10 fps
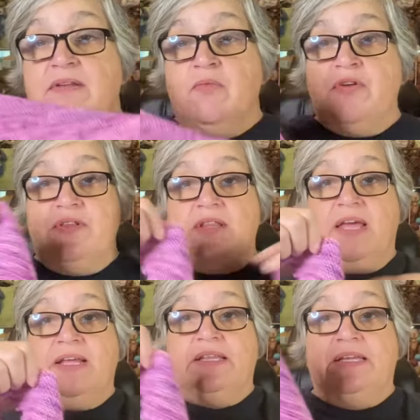more than
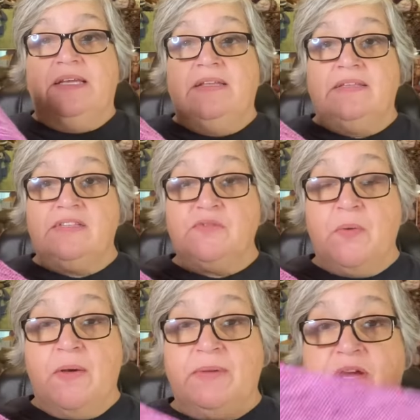likely this will
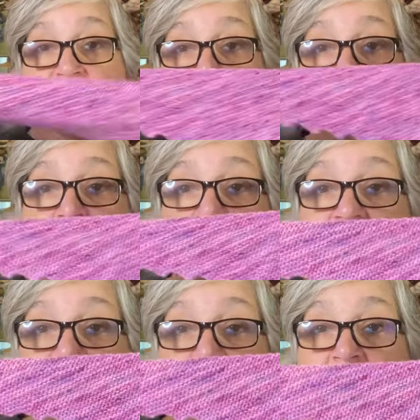probably go
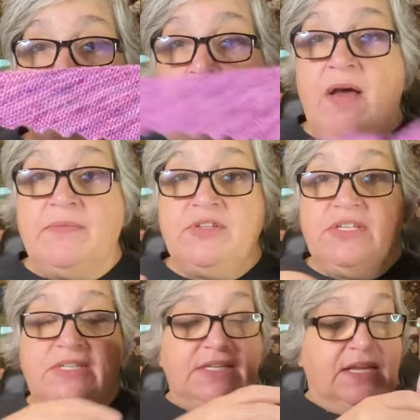to my mom.
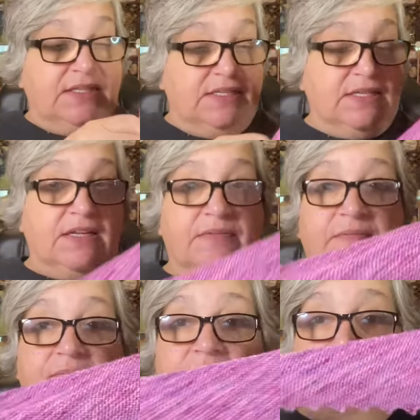She tends to
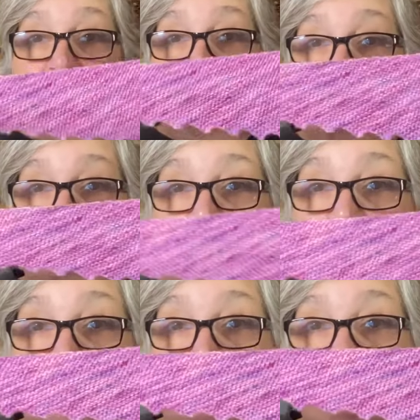
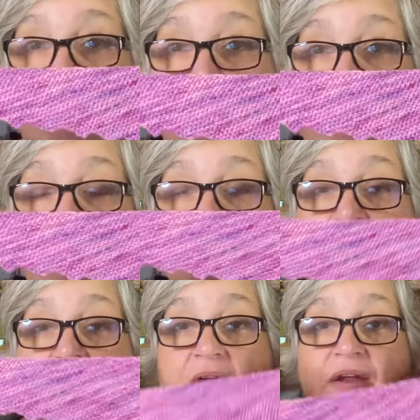collect a
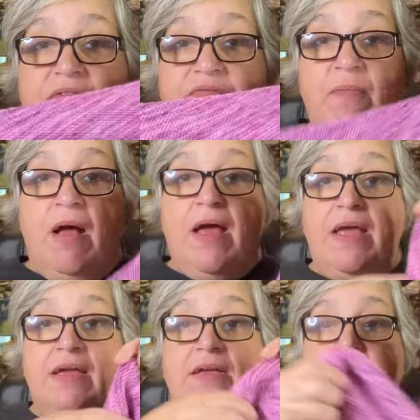lot of
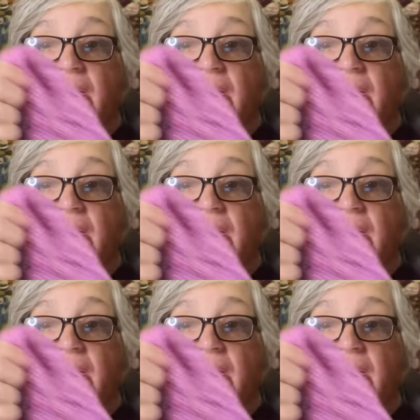my